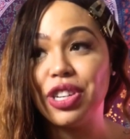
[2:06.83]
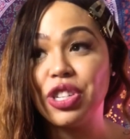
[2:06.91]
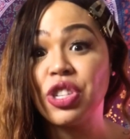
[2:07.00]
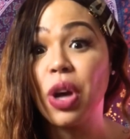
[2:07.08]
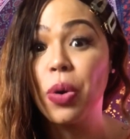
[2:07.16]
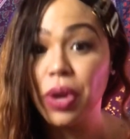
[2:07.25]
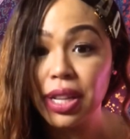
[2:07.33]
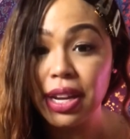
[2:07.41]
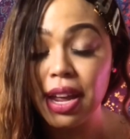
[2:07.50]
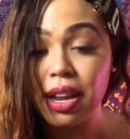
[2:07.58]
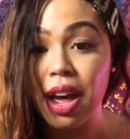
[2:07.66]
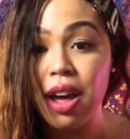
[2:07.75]

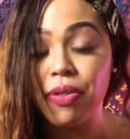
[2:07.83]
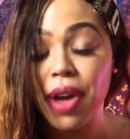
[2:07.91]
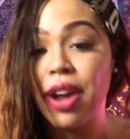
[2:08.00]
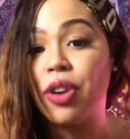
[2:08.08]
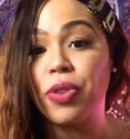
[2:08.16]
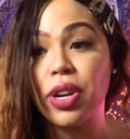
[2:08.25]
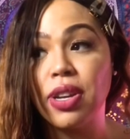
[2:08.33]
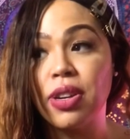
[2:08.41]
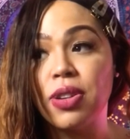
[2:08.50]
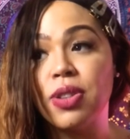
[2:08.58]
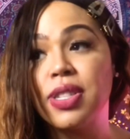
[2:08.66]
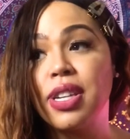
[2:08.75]
totally in love, head over
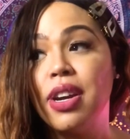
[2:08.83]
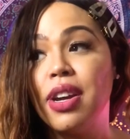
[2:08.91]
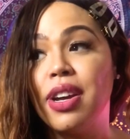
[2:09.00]
heels,